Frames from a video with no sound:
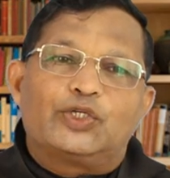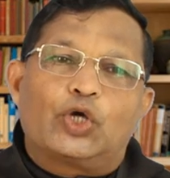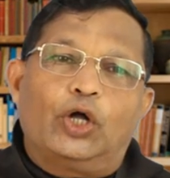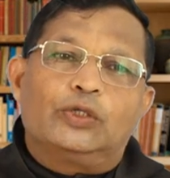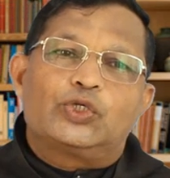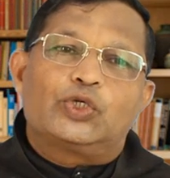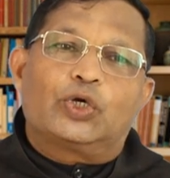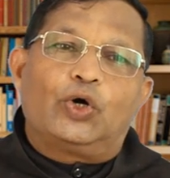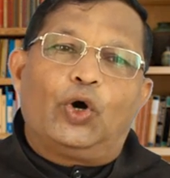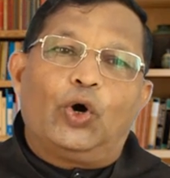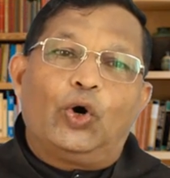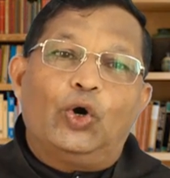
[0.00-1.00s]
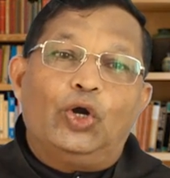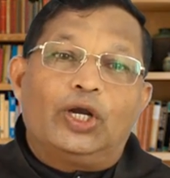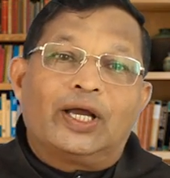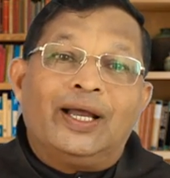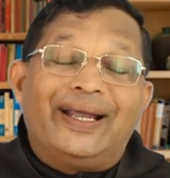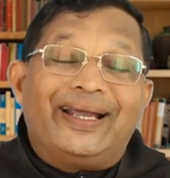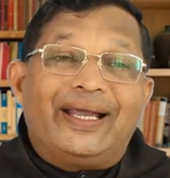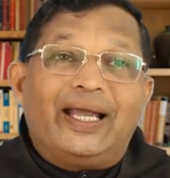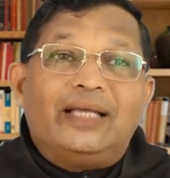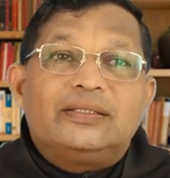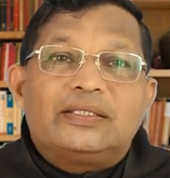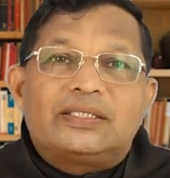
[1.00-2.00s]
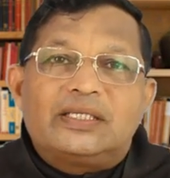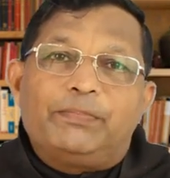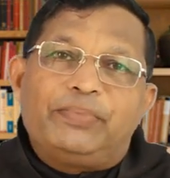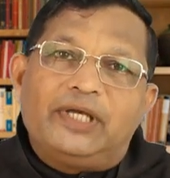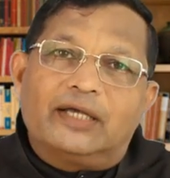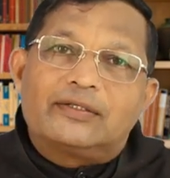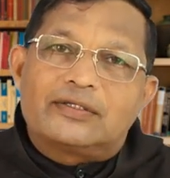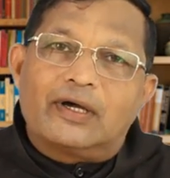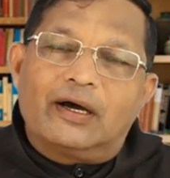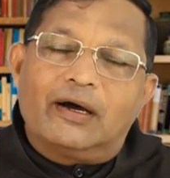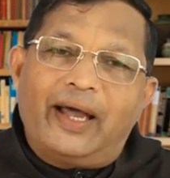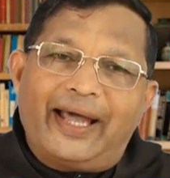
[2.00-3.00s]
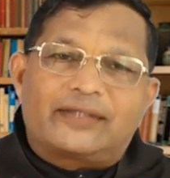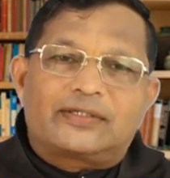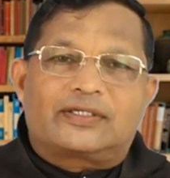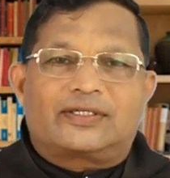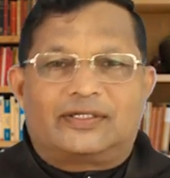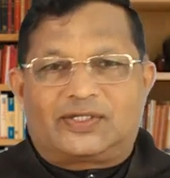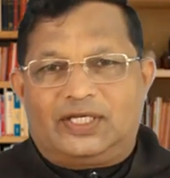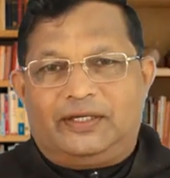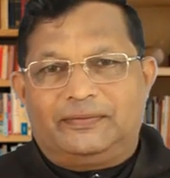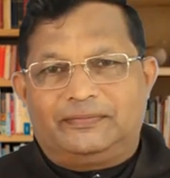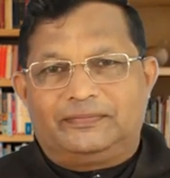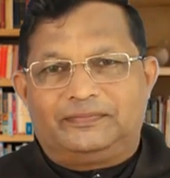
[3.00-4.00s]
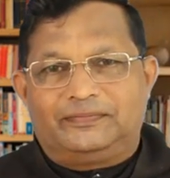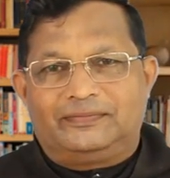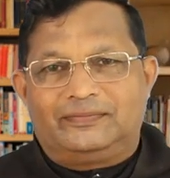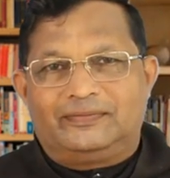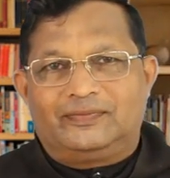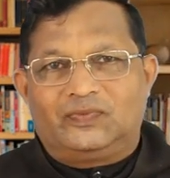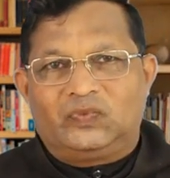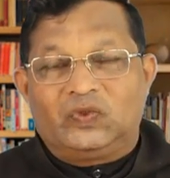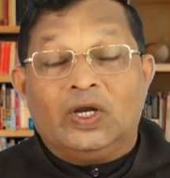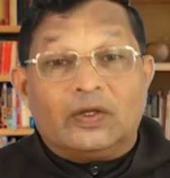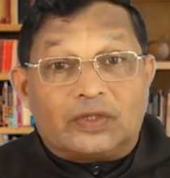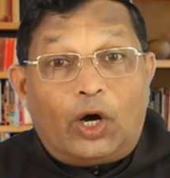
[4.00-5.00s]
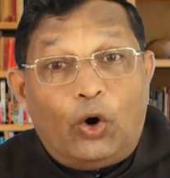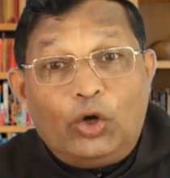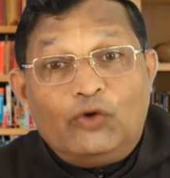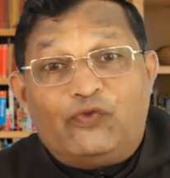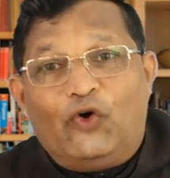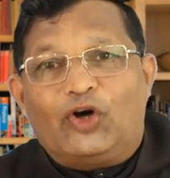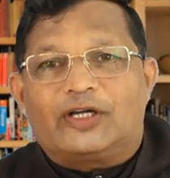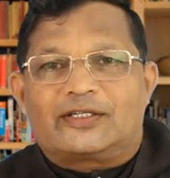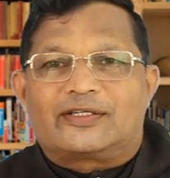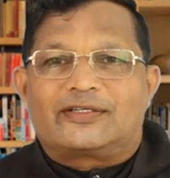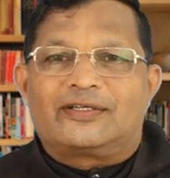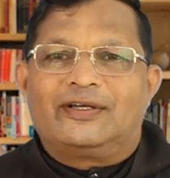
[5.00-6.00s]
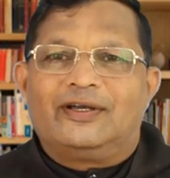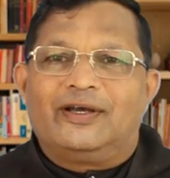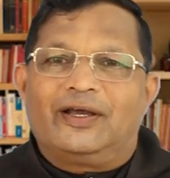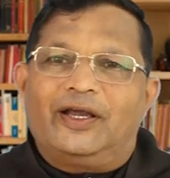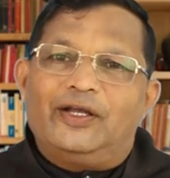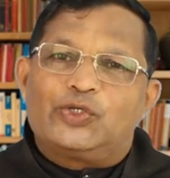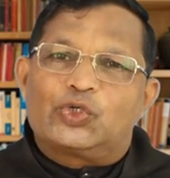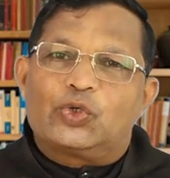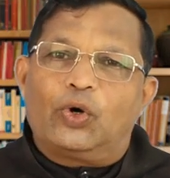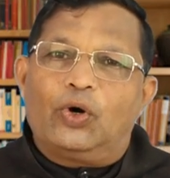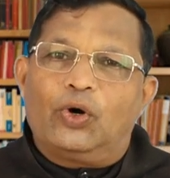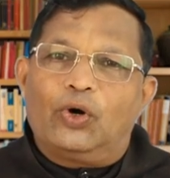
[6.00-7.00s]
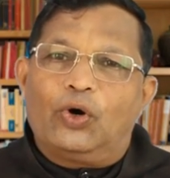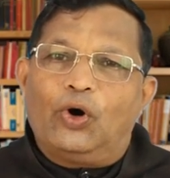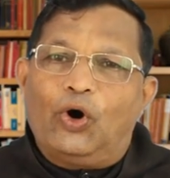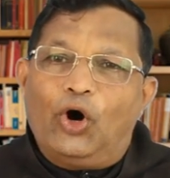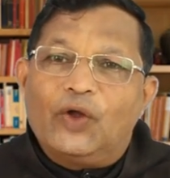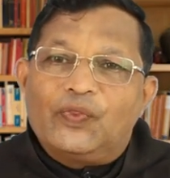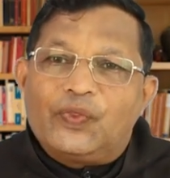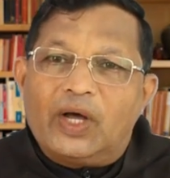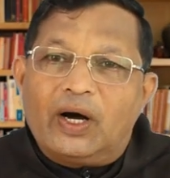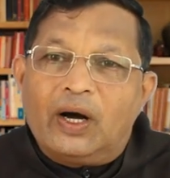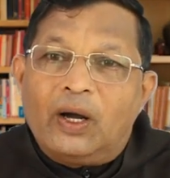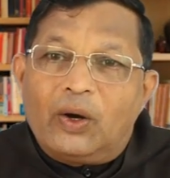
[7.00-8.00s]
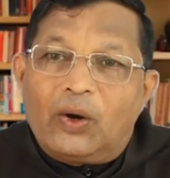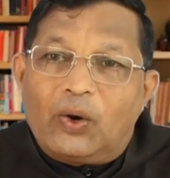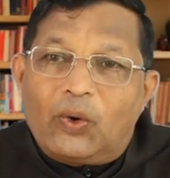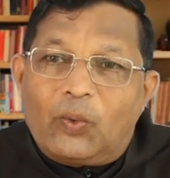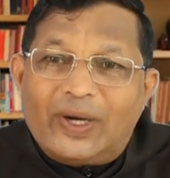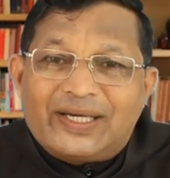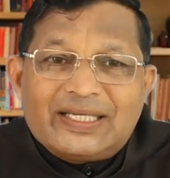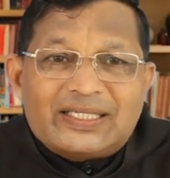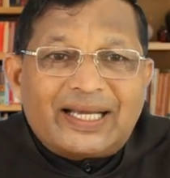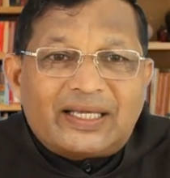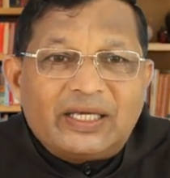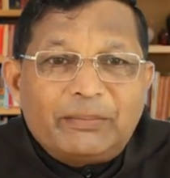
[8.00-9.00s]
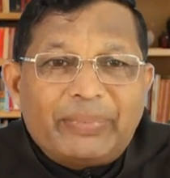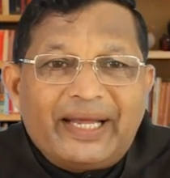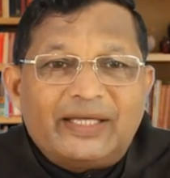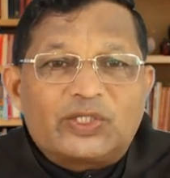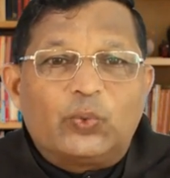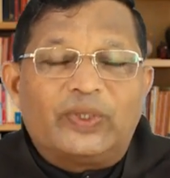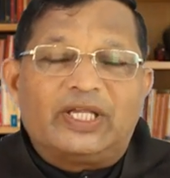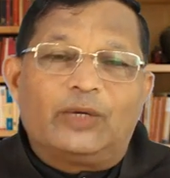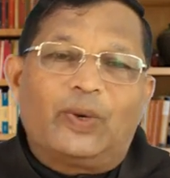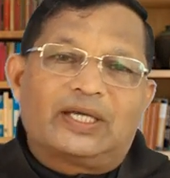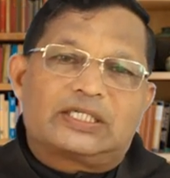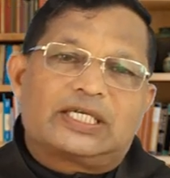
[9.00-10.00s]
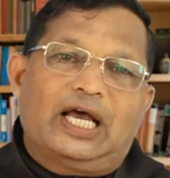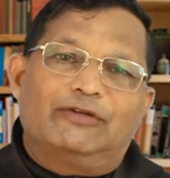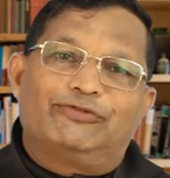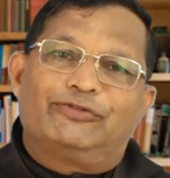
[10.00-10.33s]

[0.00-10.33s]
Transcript: is also called incipient ecstasy. The whole focus is on the what is taking place within oneself.